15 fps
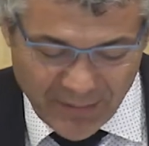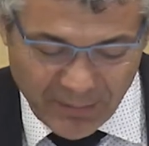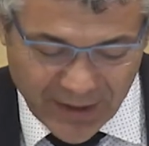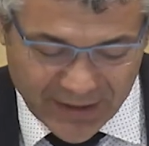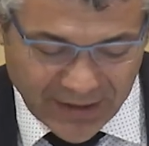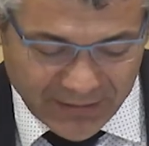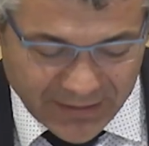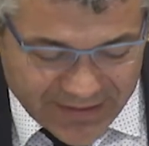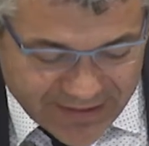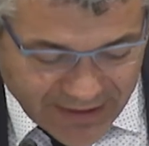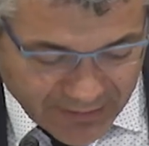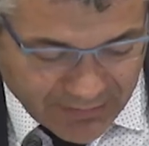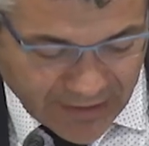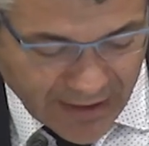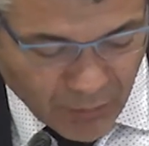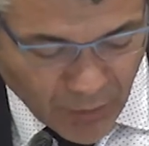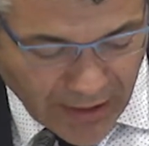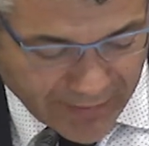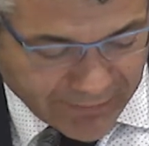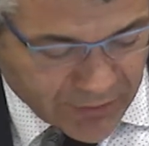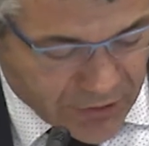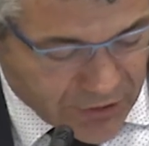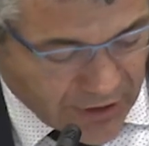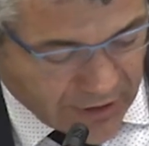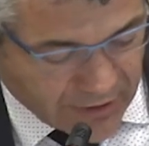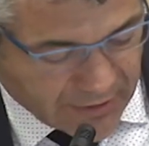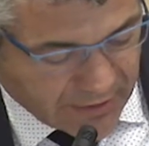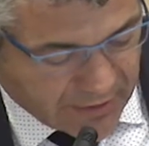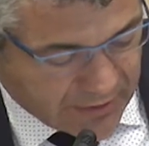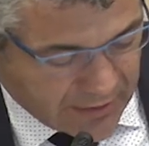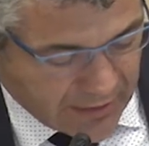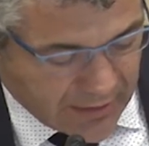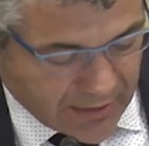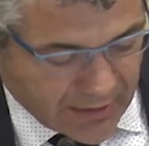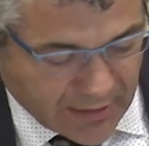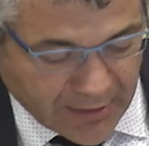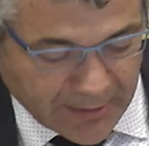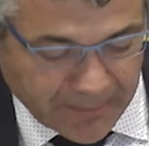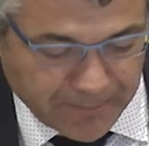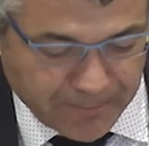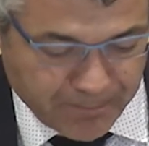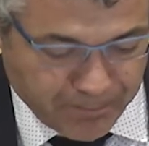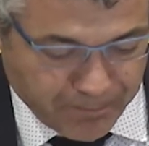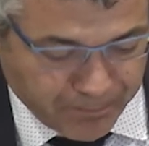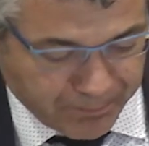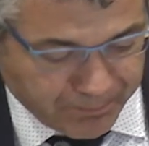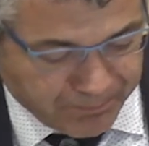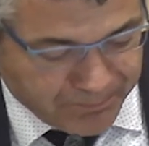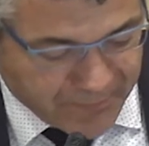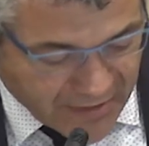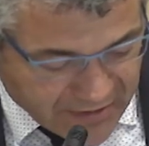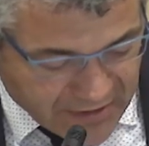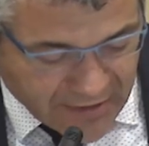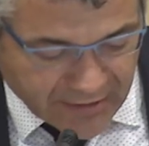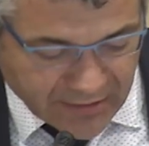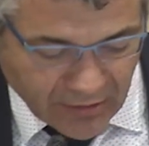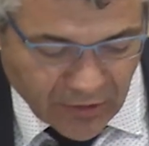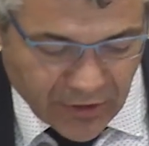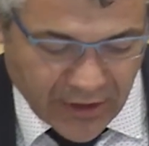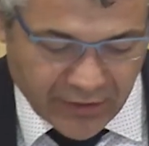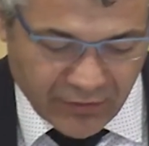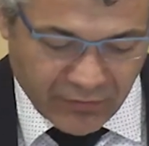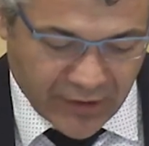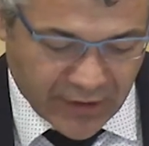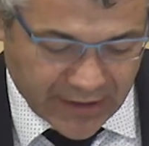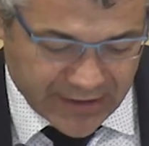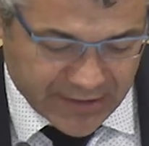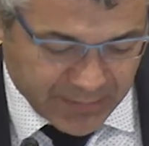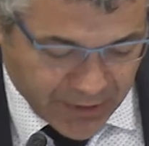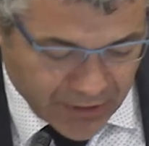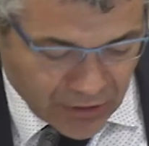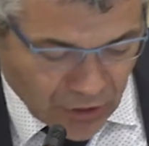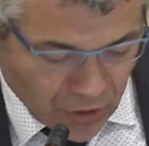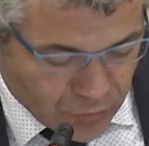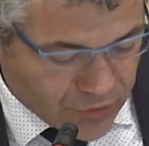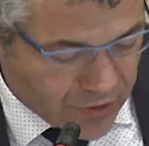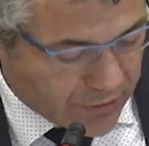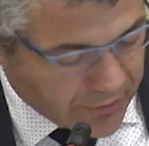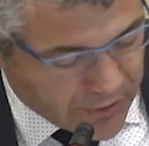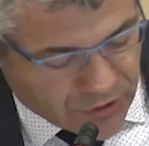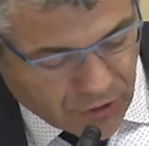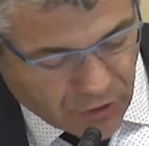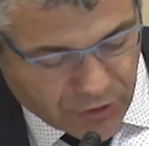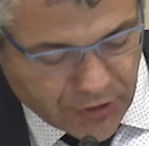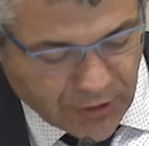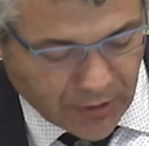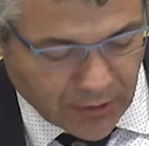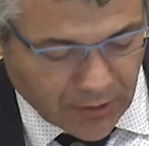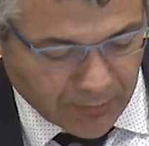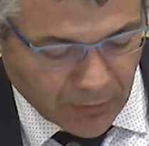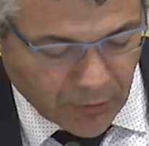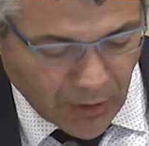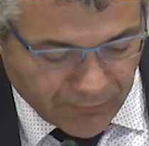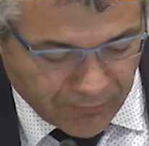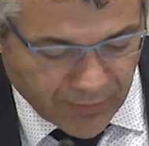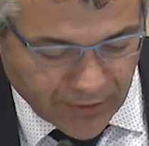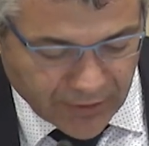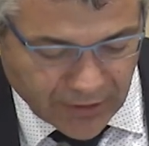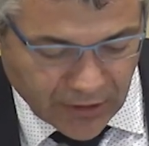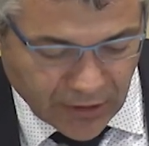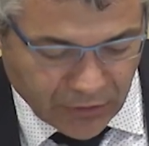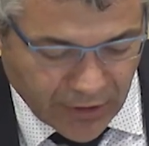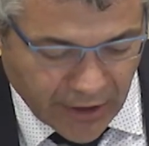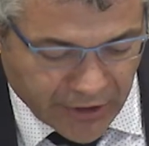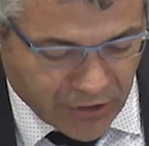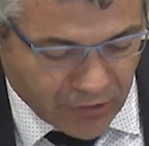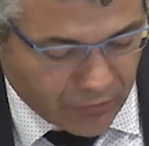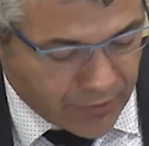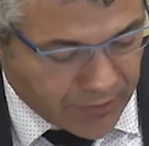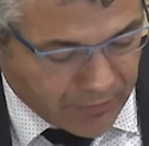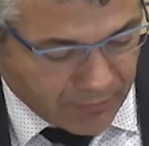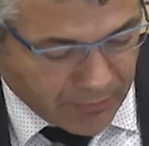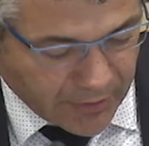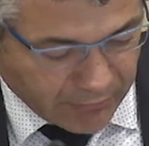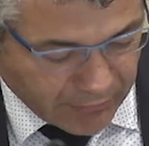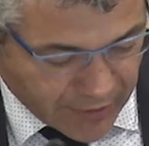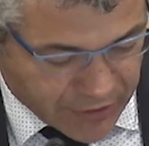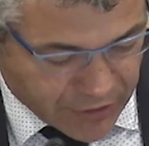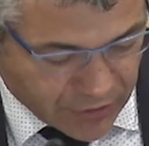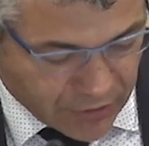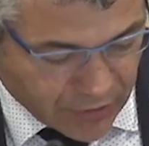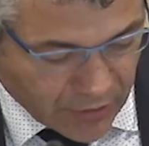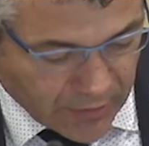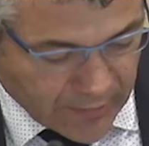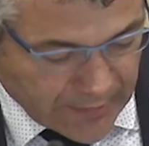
But at the same time, we have to say that yet in Catalonia there has been no serious social conflict in connection with migration.